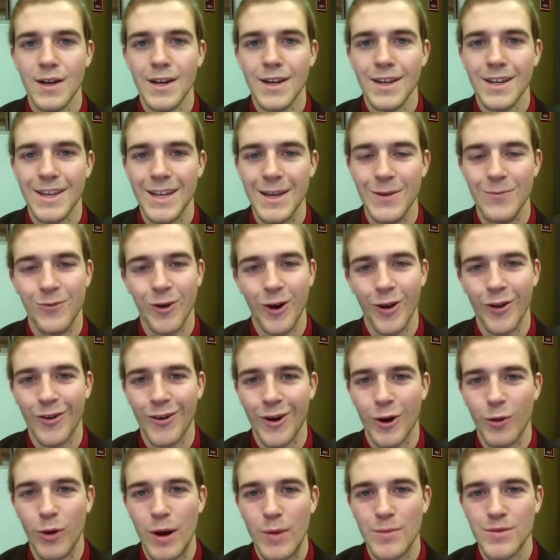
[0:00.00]
Keep following
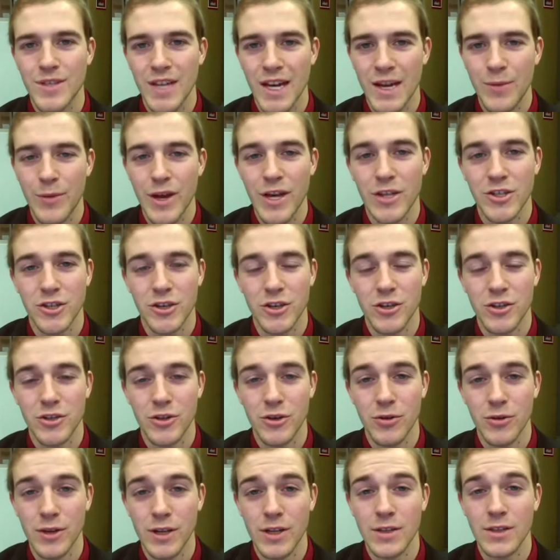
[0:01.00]
our website. Make sure to
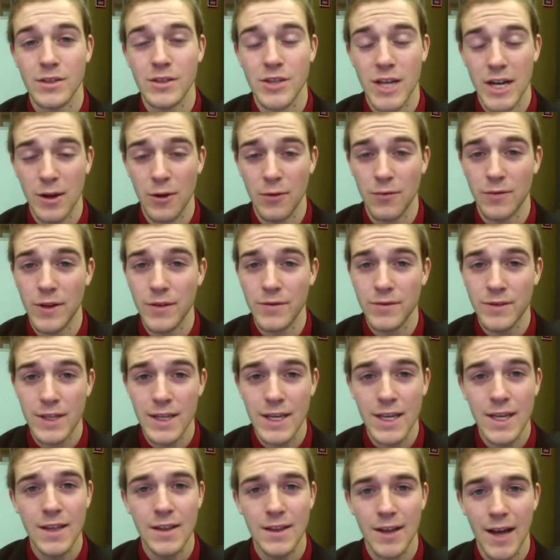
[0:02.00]
tune in to Channel
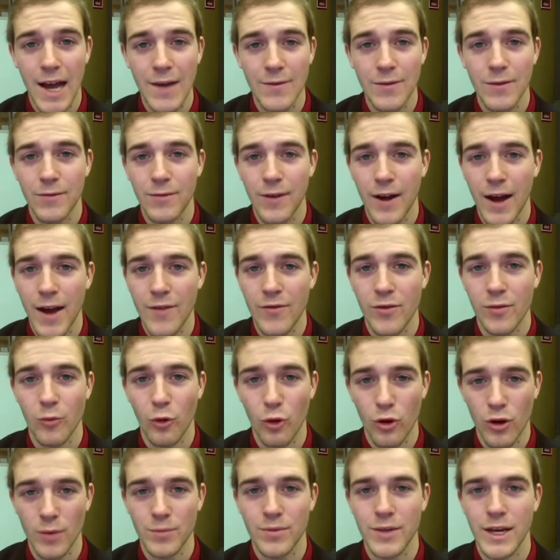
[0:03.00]
15 live at 5 for
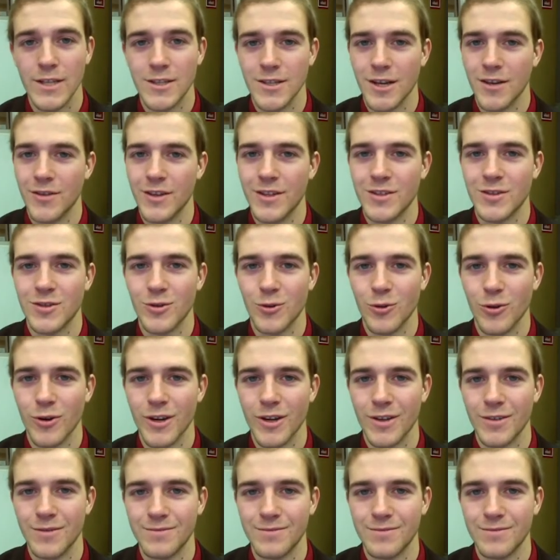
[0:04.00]
more updates on this story.